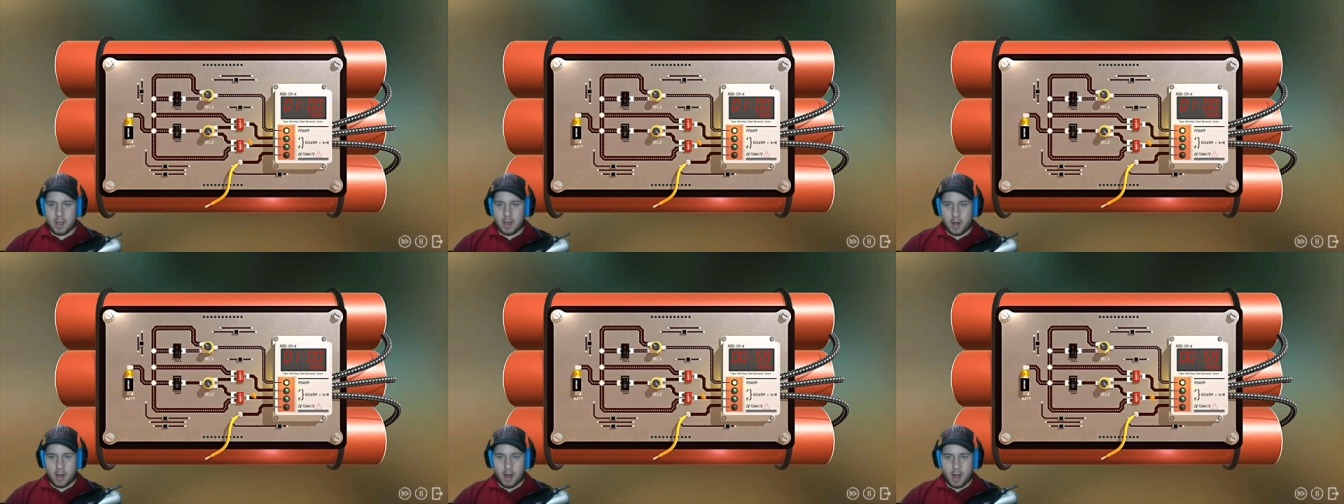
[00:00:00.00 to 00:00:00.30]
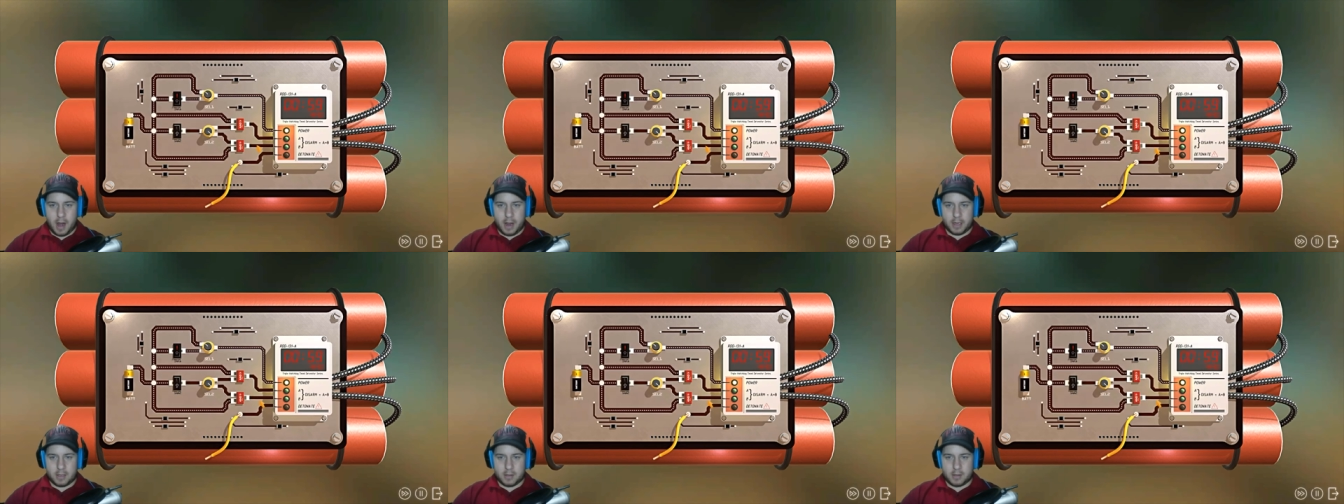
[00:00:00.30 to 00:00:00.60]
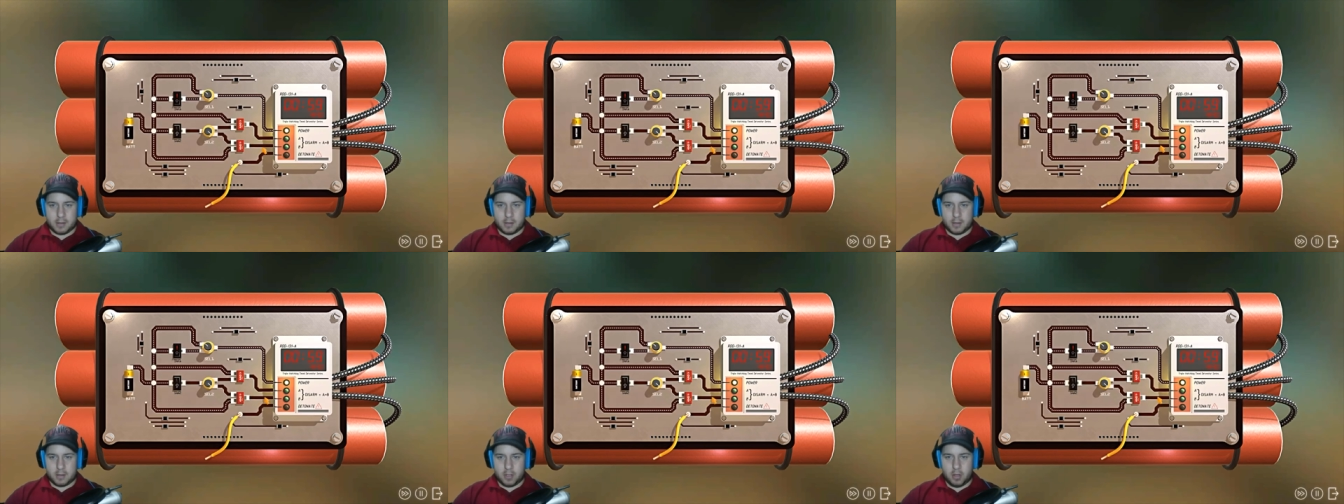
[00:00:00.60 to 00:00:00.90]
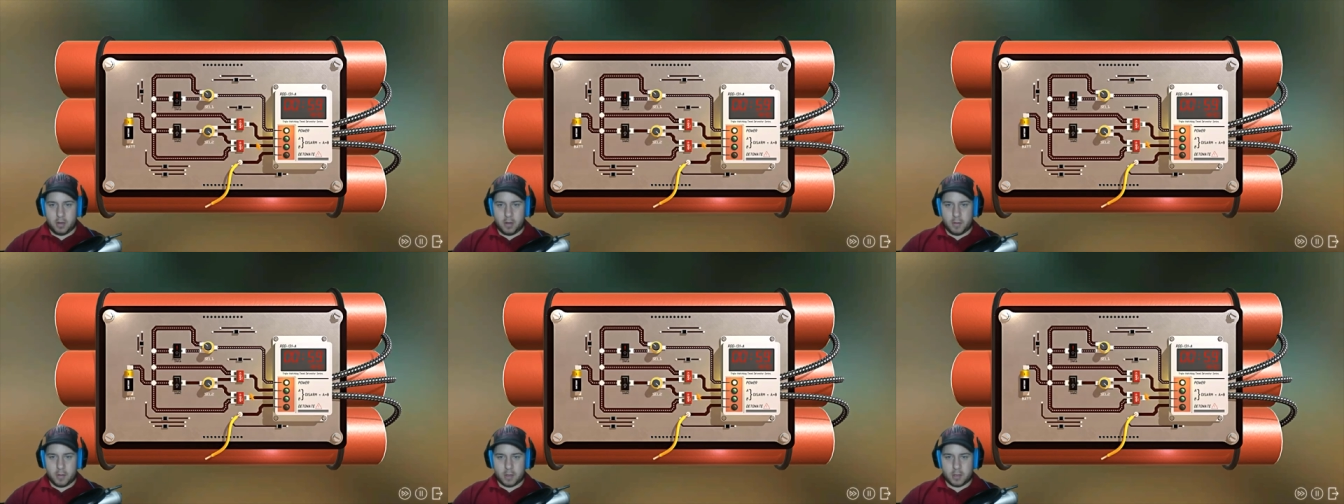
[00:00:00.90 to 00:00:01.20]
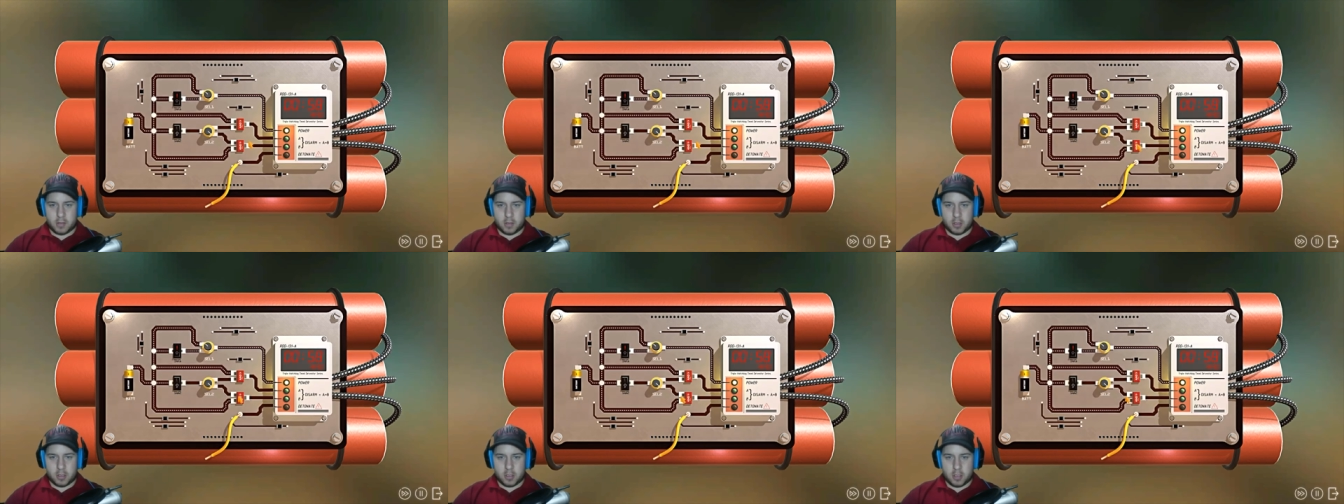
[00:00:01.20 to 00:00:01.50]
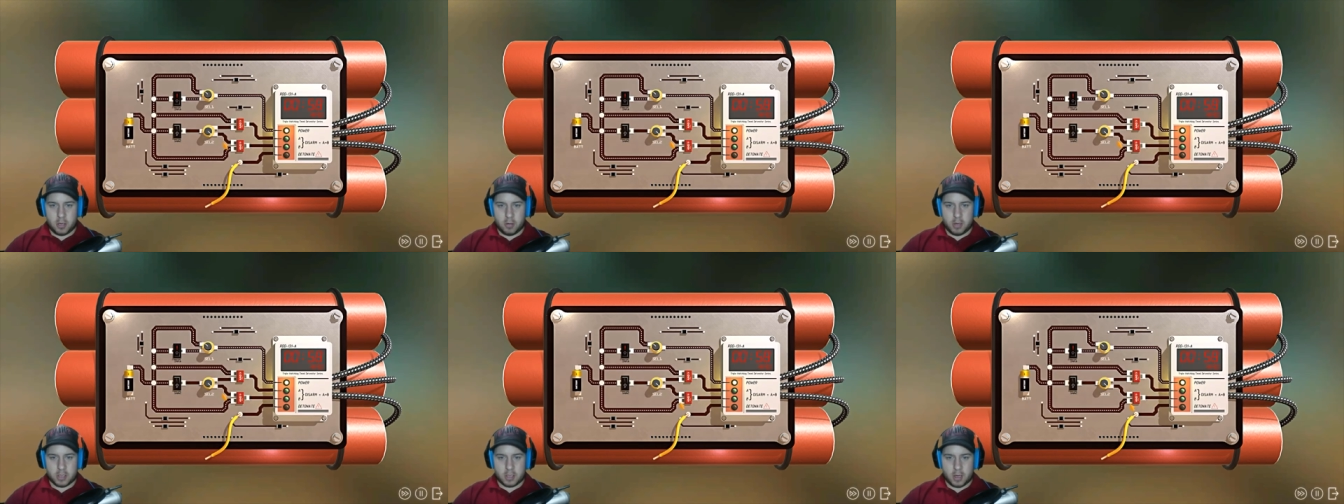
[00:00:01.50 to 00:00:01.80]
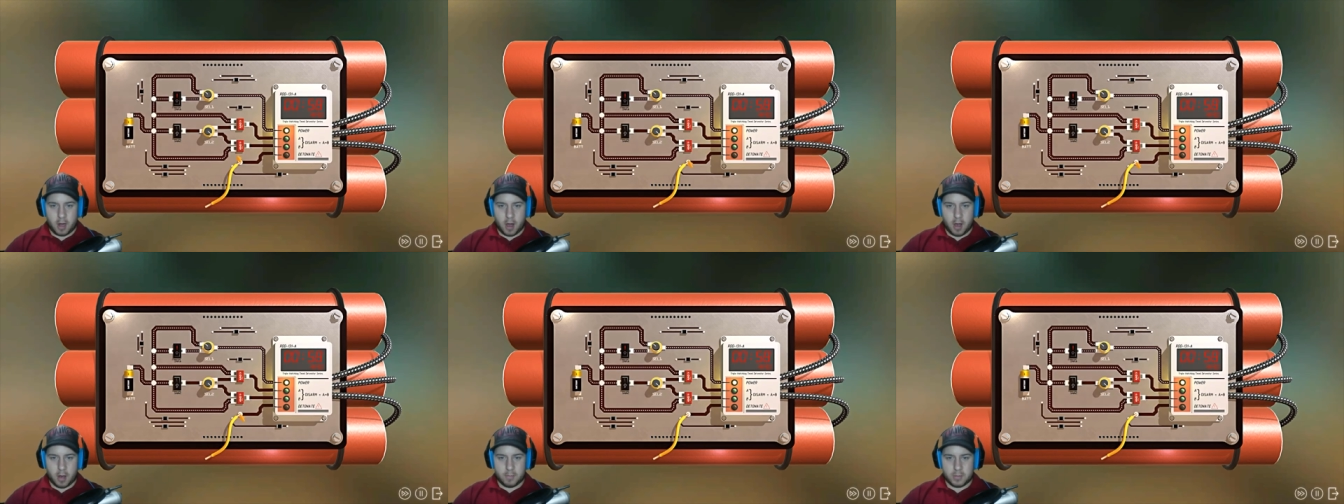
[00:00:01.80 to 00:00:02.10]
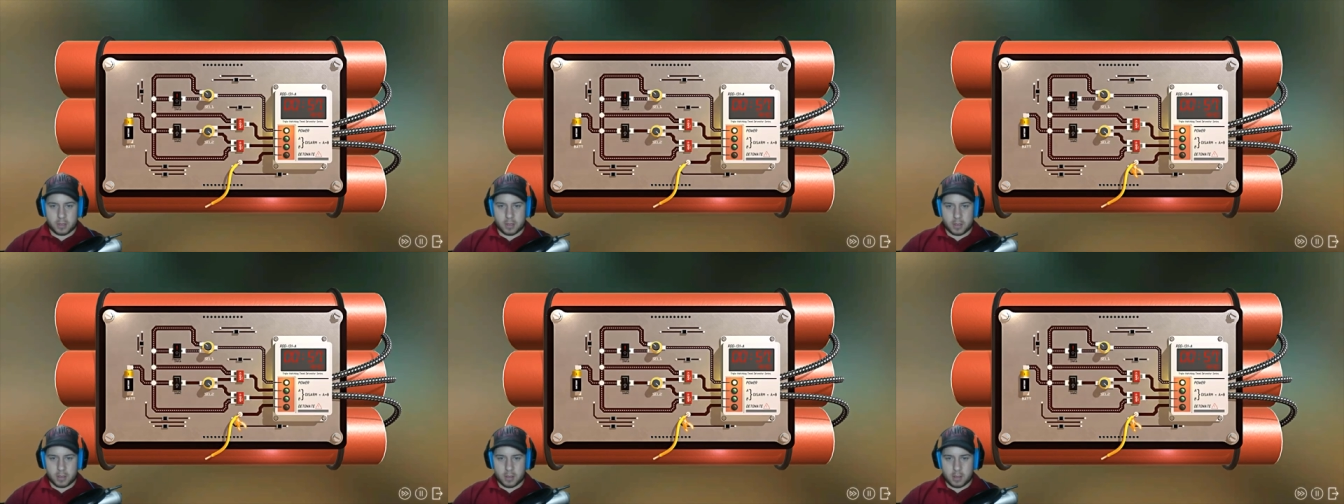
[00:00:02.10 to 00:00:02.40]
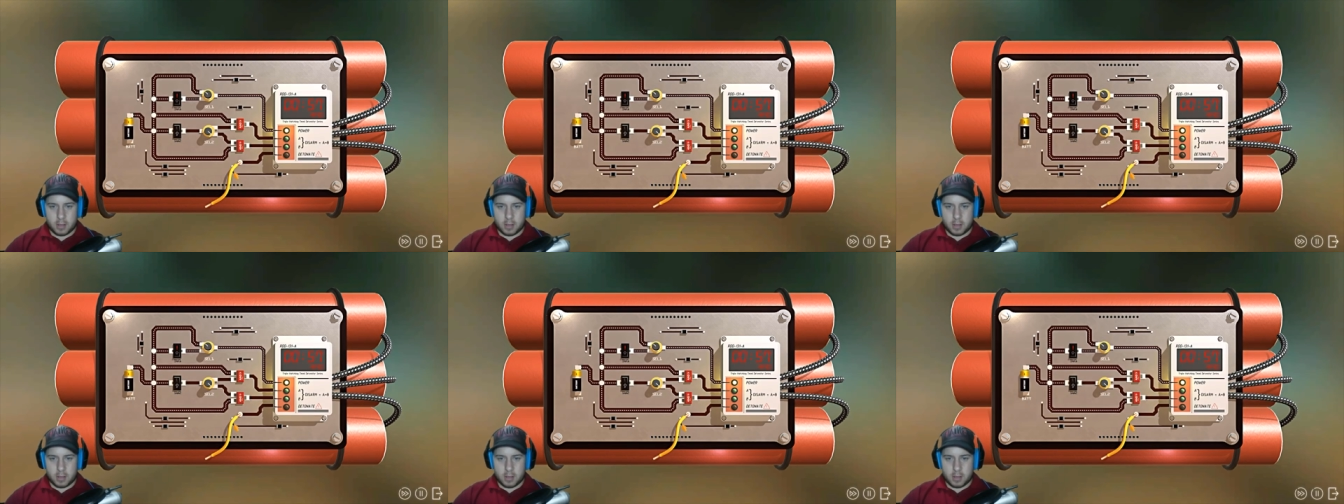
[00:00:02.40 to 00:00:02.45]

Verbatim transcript: All right, two, di two disarms.